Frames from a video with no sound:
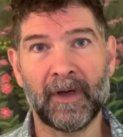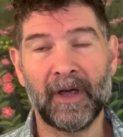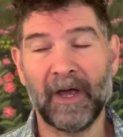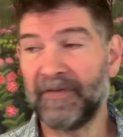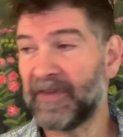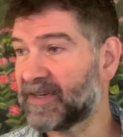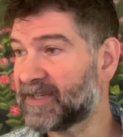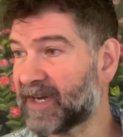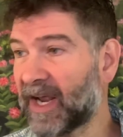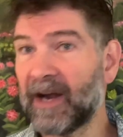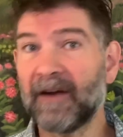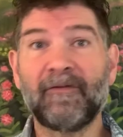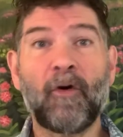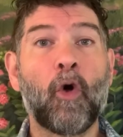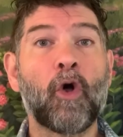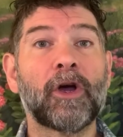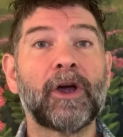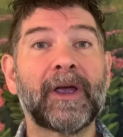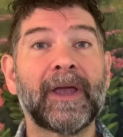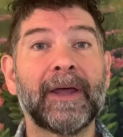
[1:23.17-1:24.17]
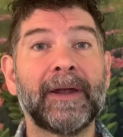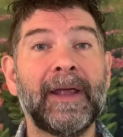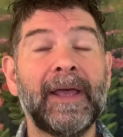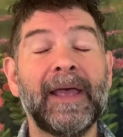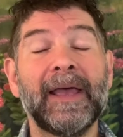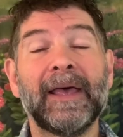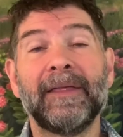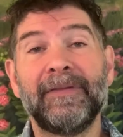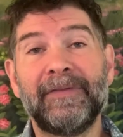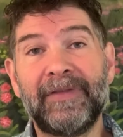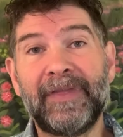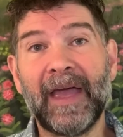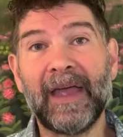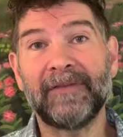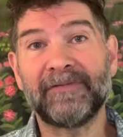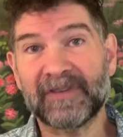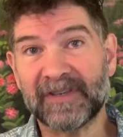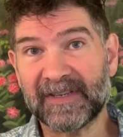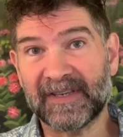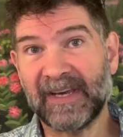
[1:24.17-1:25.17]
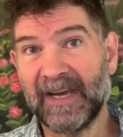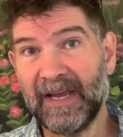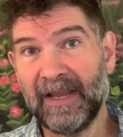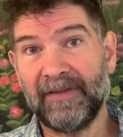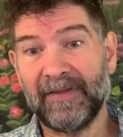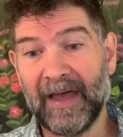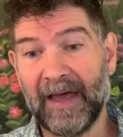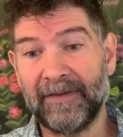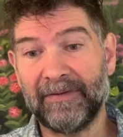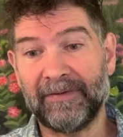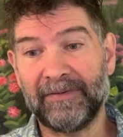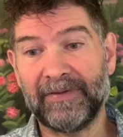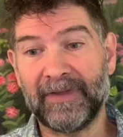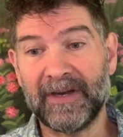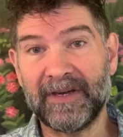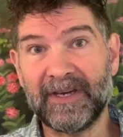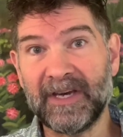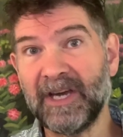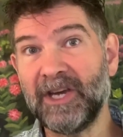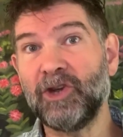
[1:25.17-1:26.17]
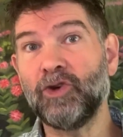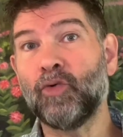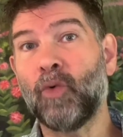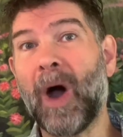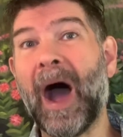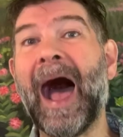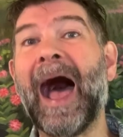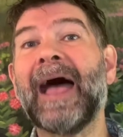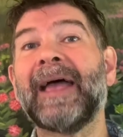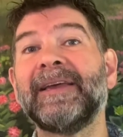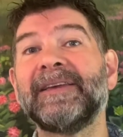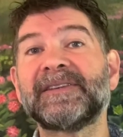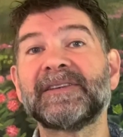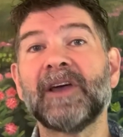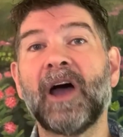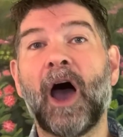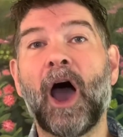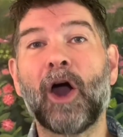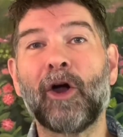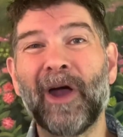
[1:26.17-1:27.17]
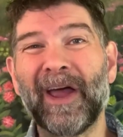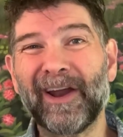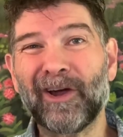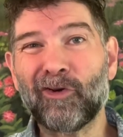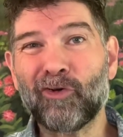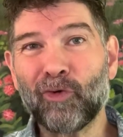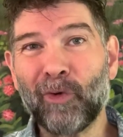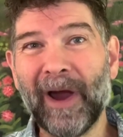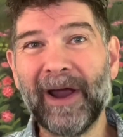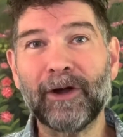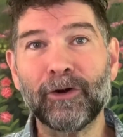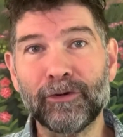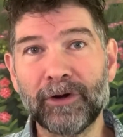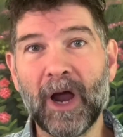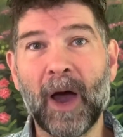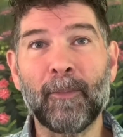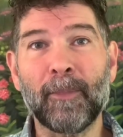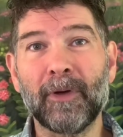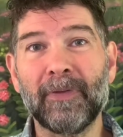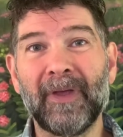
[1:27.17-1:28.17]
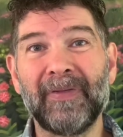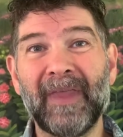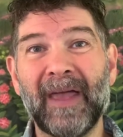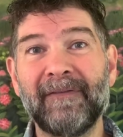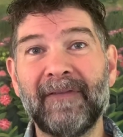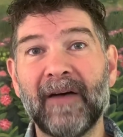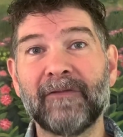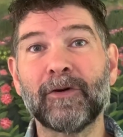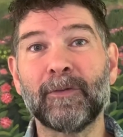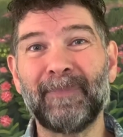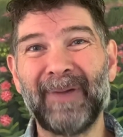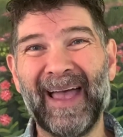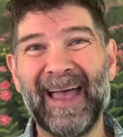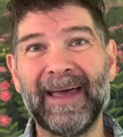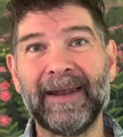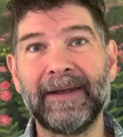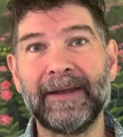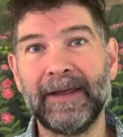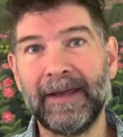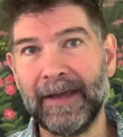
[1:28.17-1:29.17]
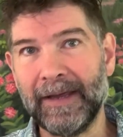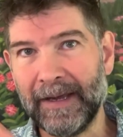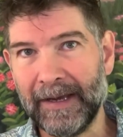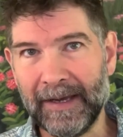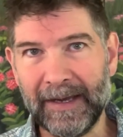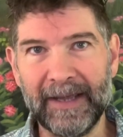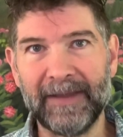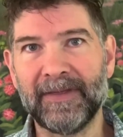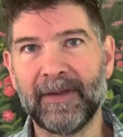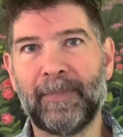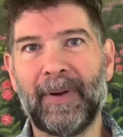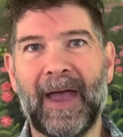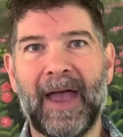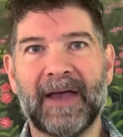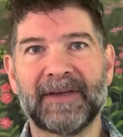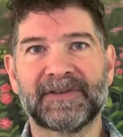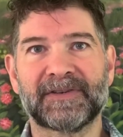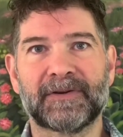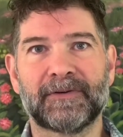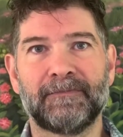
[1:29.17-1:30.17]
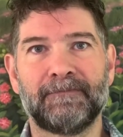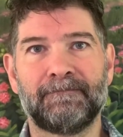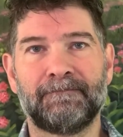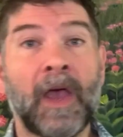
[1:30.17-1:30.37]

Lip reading: In the state of Oregon, they've seen that the DUIs are at a greater number than they've ever been in the past.